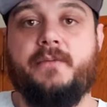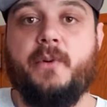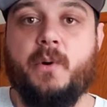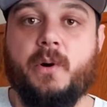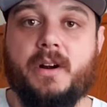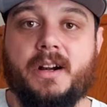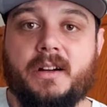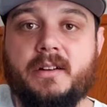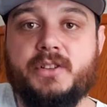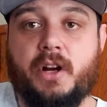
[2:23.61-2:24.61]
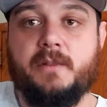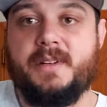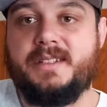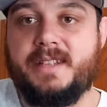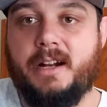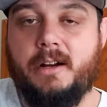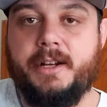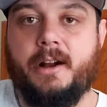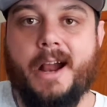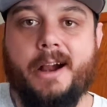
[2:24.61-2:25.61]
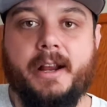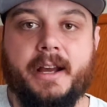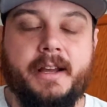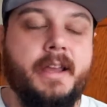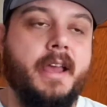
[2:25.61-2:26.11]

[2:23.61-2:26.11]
for tournaments that are in your area.